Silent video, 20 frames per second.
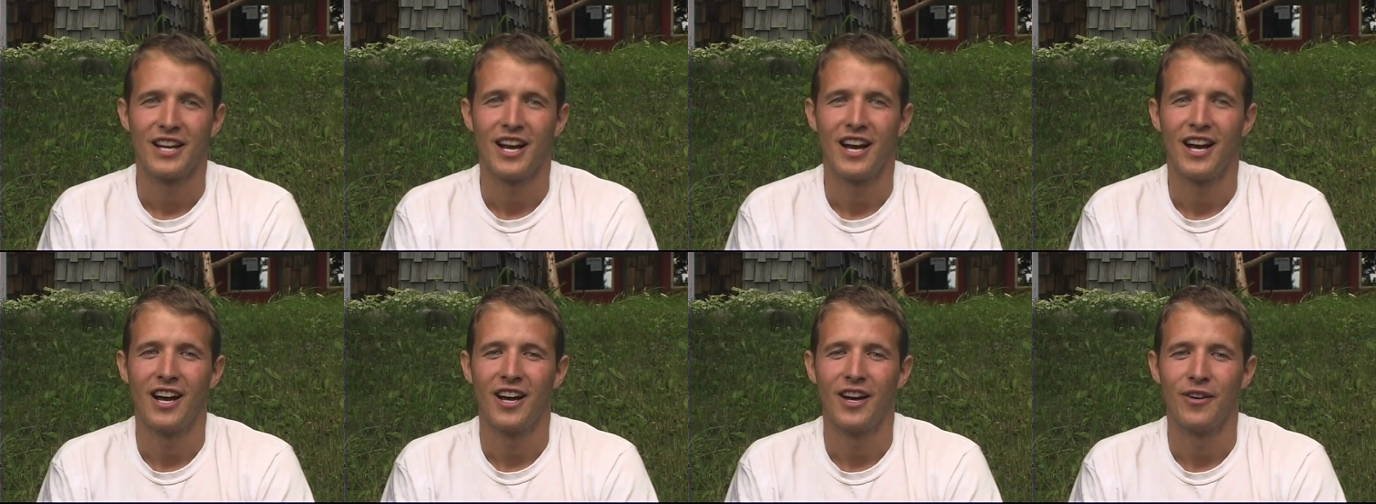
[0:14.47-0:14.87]

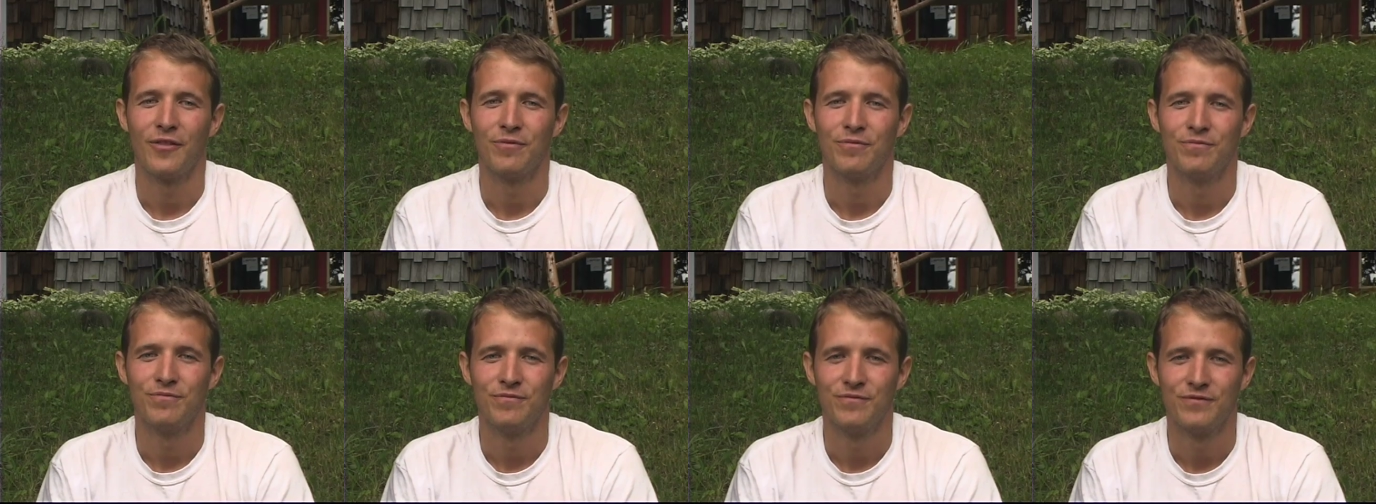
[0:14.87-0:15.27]

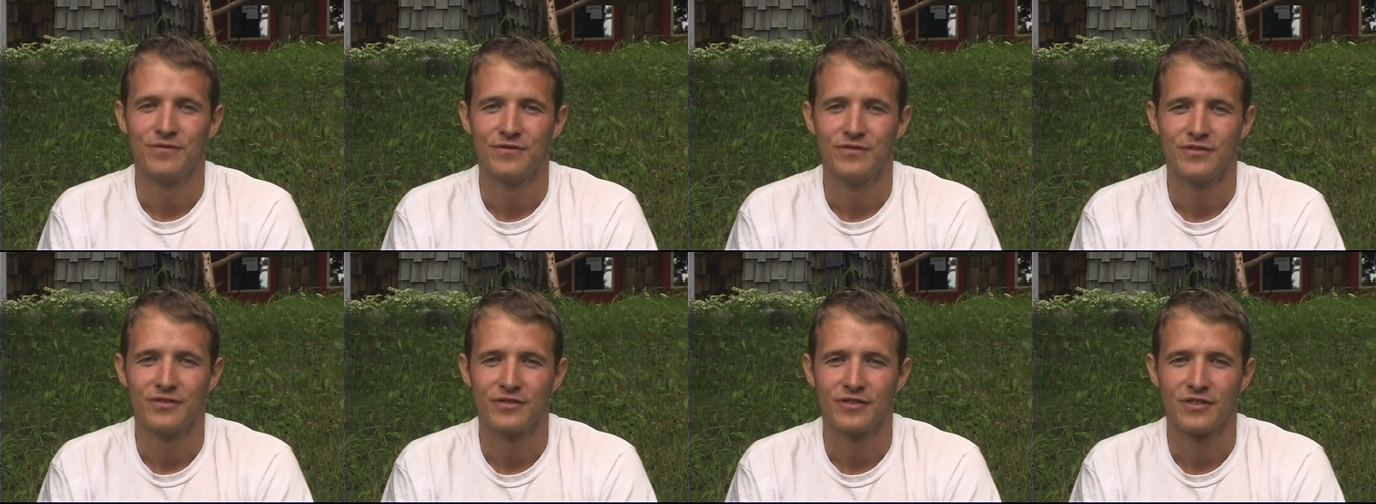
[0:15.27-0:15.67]

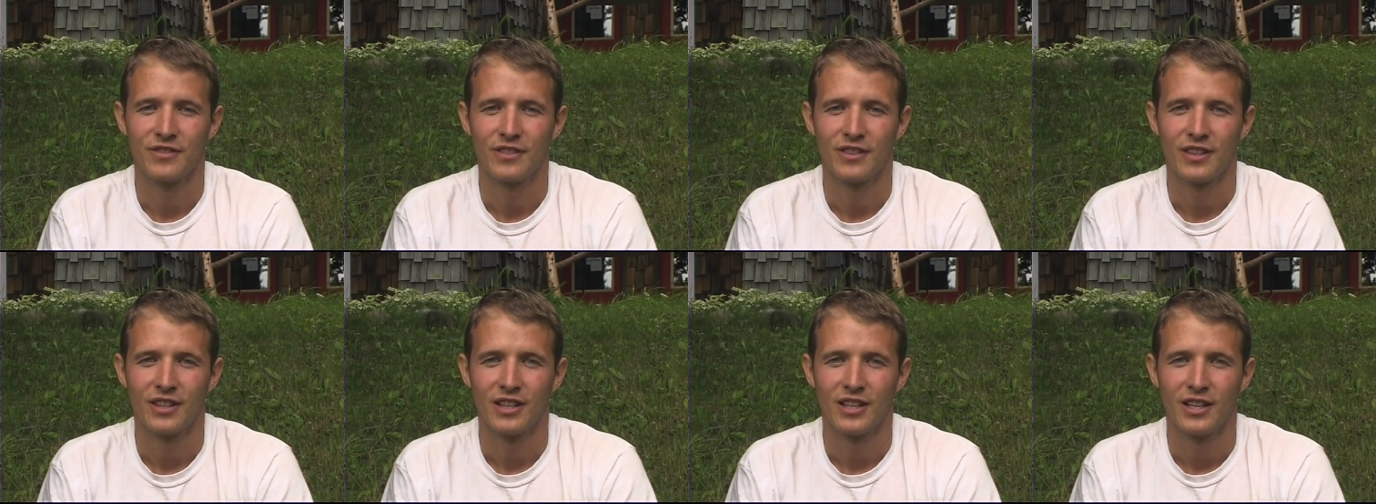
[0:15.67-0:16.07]

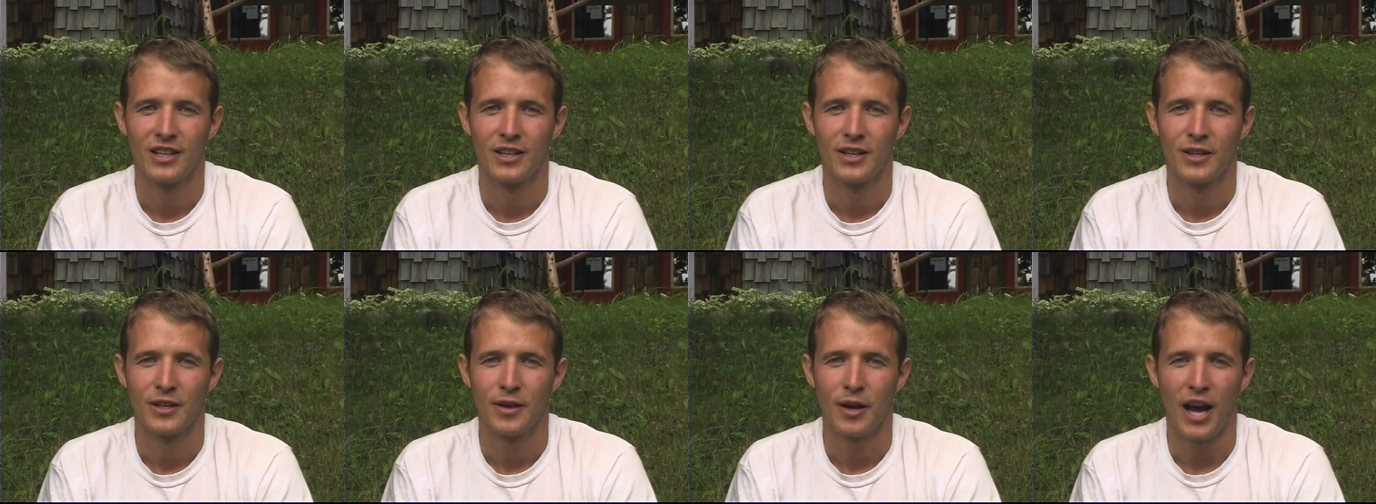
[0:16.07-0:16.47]

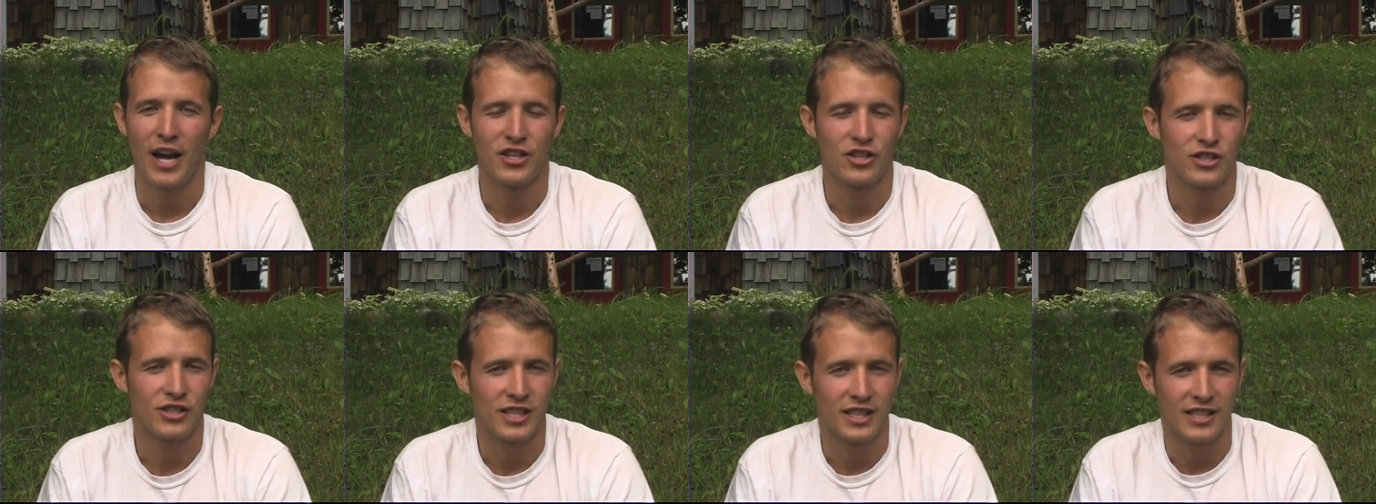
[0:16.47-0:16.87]

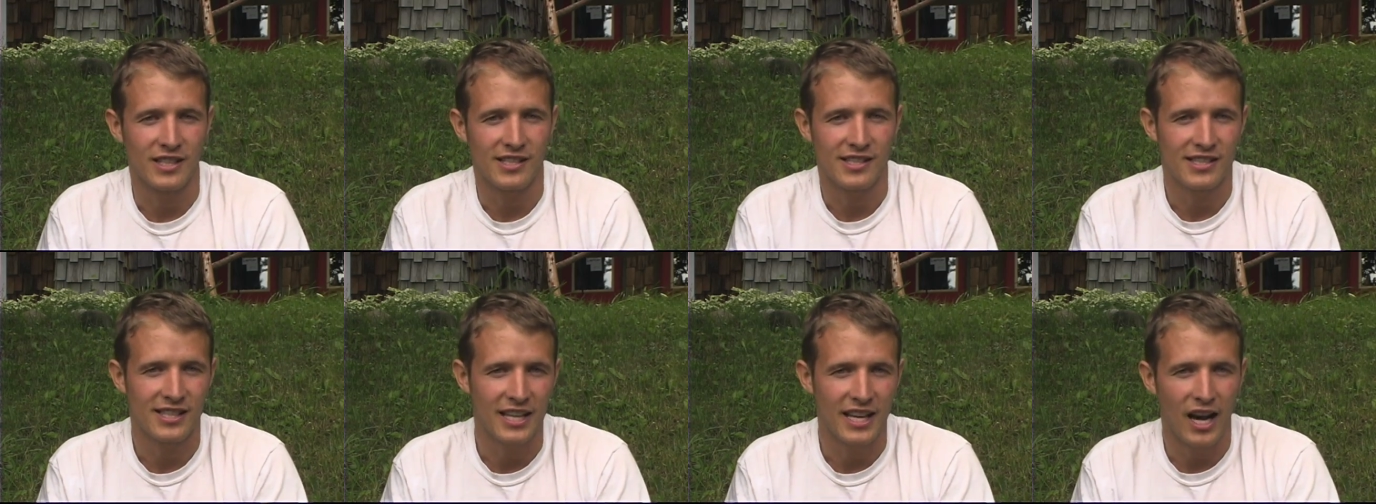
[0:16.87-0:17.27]
I just didn't
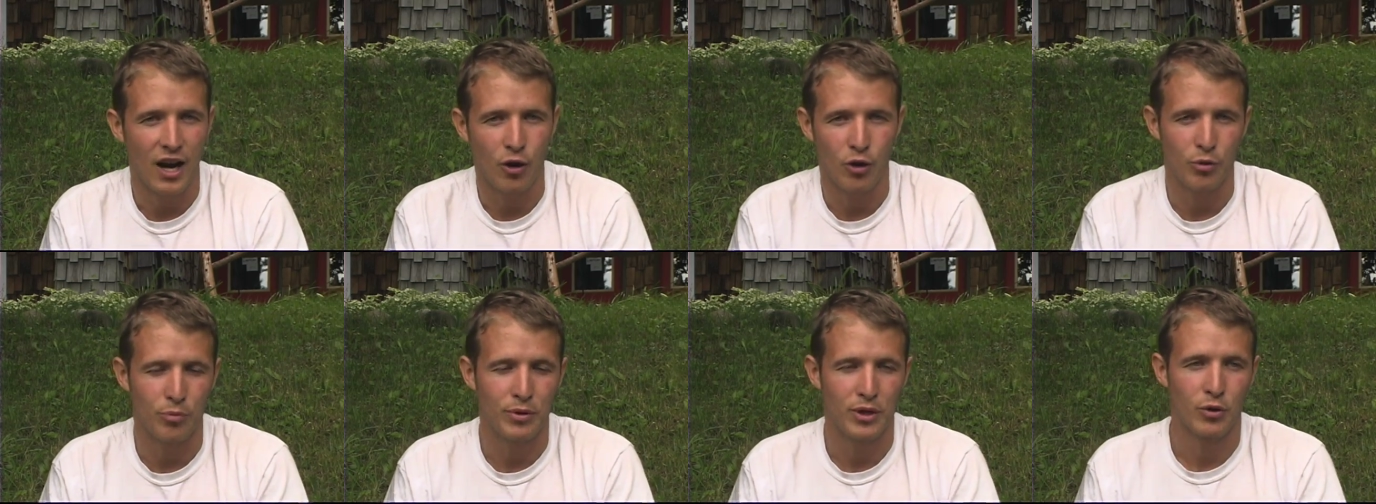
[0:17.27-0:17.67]
see
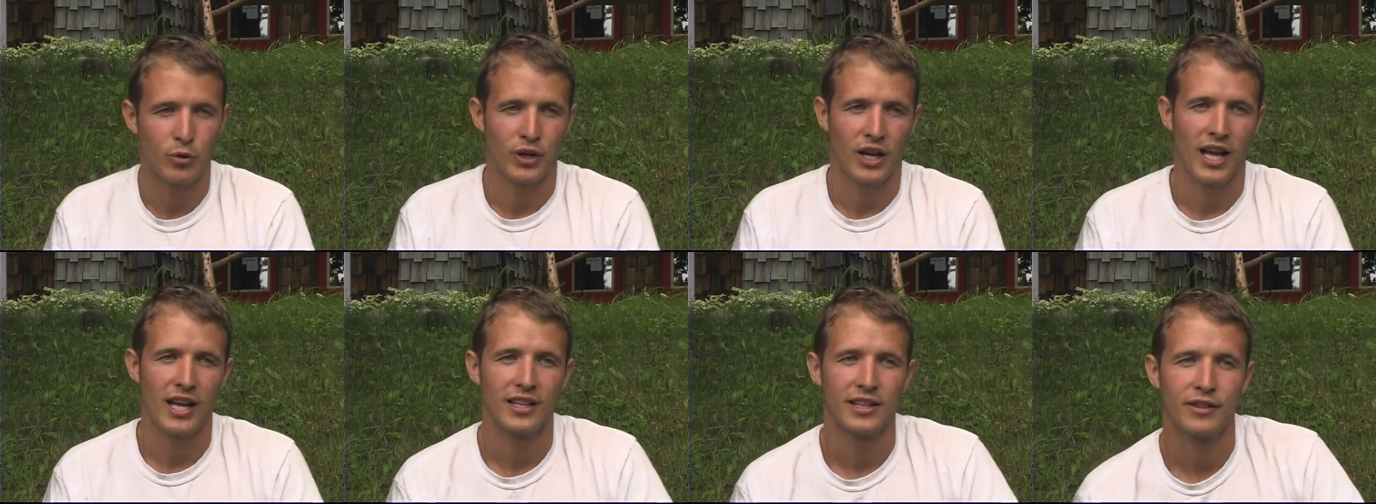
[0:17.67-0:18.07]
how it would be a
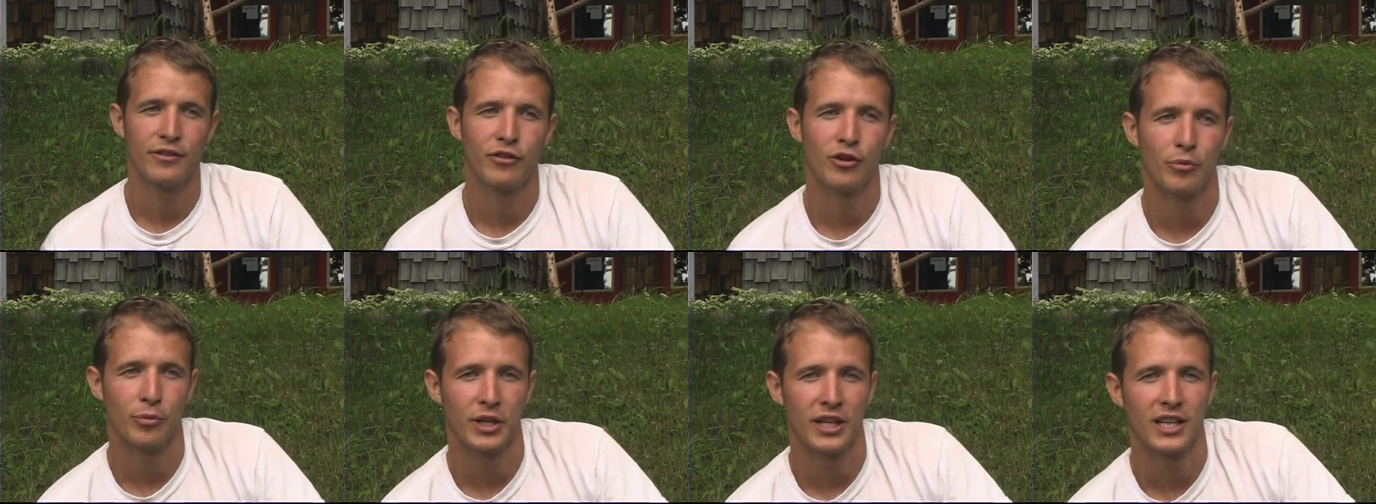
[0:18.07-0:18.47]
reality
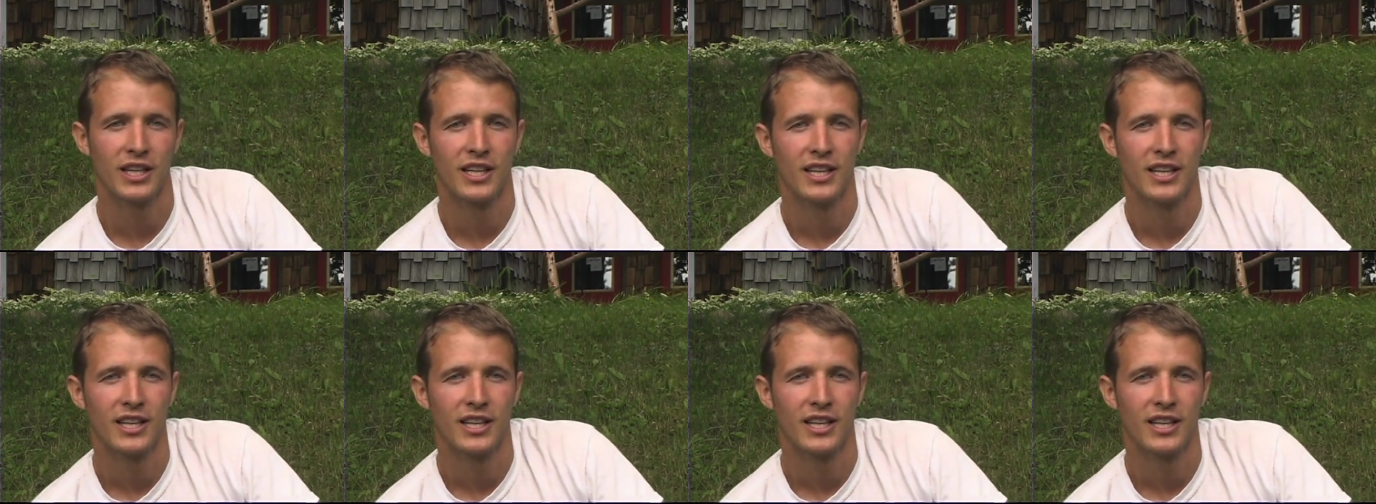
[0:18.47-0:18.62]
for me.